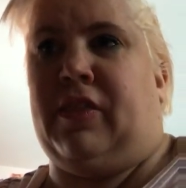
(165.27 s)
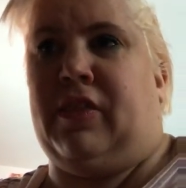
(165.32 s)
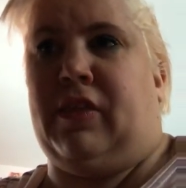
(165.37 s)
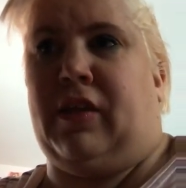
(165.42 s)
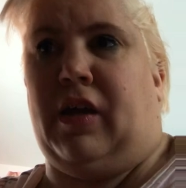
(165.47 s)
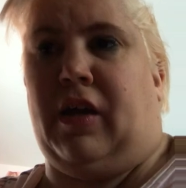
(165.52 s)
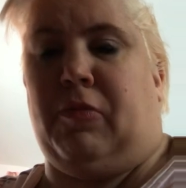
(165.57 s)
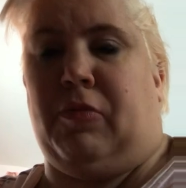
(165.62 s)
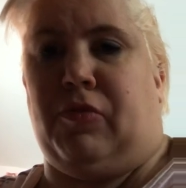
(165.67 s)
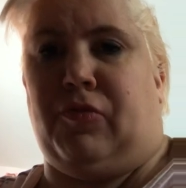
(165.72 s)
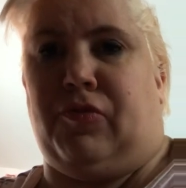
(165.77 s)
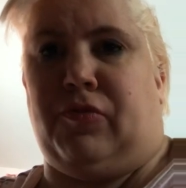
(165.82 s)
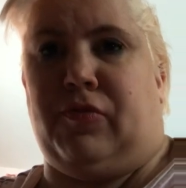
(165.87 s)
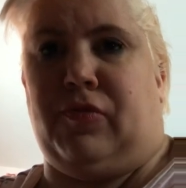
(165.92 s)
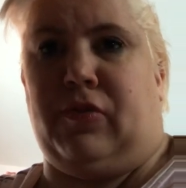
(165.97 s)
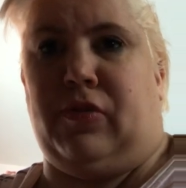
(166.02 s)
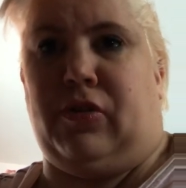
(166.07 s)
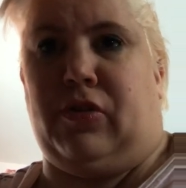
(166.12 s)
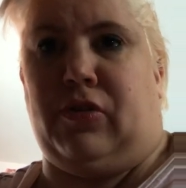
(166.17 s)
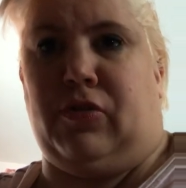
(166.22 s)
That happened in
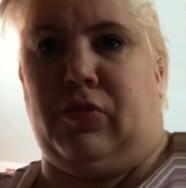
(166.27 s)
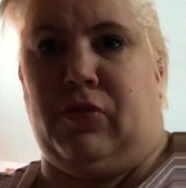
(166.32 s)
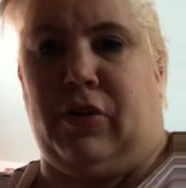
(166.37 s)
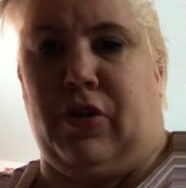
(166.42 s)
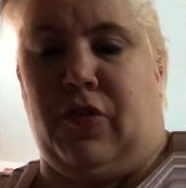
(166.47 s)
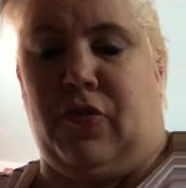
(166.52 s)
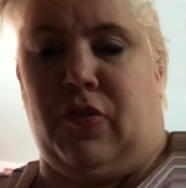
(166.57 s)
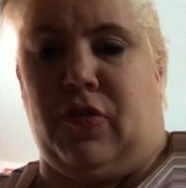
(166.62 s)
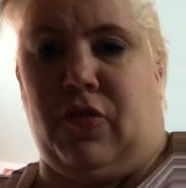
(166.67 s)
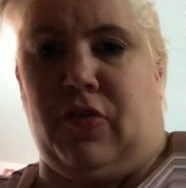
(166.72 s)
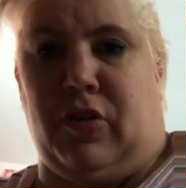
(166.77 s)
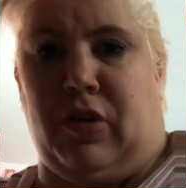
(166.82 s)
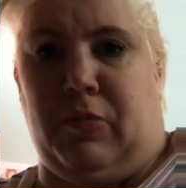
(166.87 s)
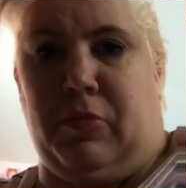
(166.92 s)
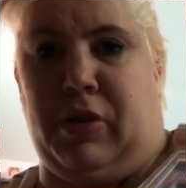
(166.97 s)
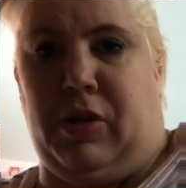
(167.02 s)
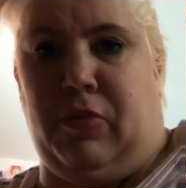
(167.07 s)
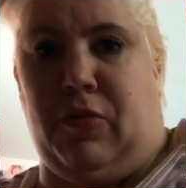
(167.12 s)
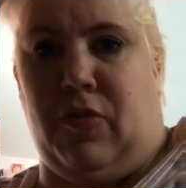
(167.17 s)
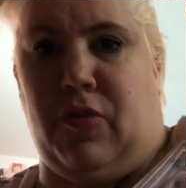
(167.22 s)
2016, but
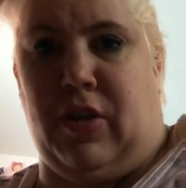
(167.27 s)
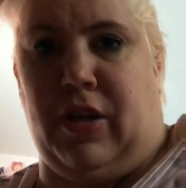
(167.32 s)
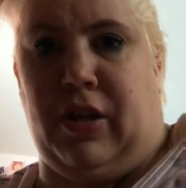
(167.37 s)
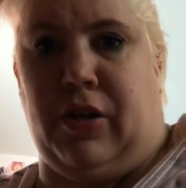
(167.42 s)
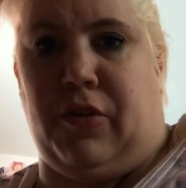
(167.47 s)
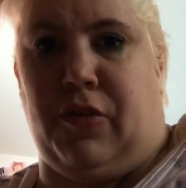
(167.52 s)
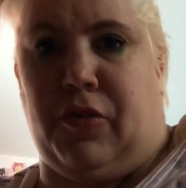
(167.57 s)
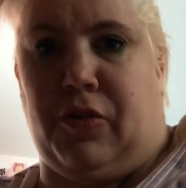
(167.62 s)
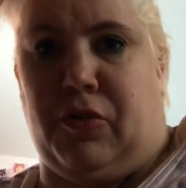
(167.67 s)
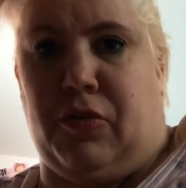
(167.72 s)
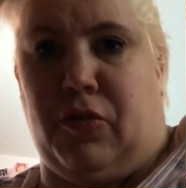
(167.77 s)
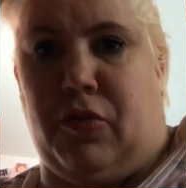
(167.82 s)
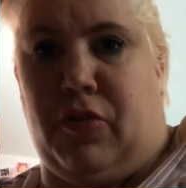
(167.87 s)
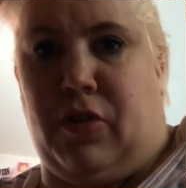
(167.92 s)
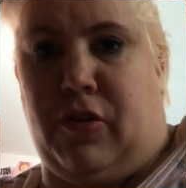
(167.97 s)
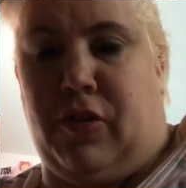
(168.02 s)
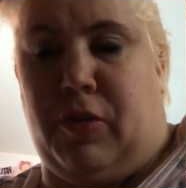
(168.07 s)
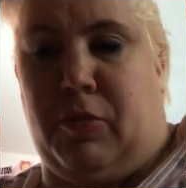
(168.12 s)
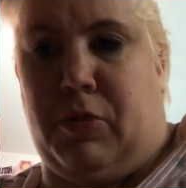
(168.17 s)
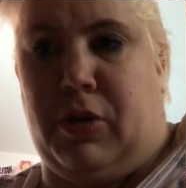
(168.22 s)
that was the end of the cruise,
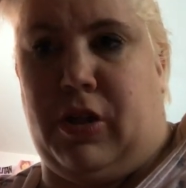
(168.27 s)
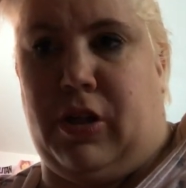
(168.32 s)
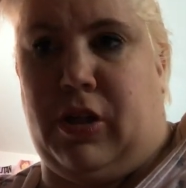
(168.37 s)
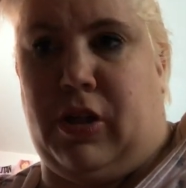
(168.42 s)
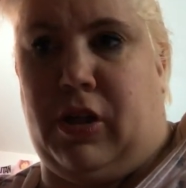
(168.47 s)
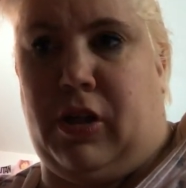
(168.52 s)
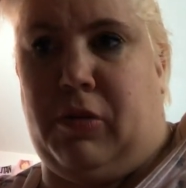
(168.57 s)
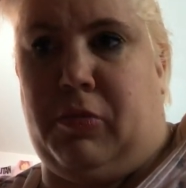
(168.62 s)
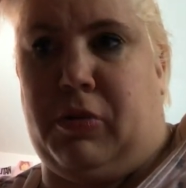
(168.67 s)
not the beginning.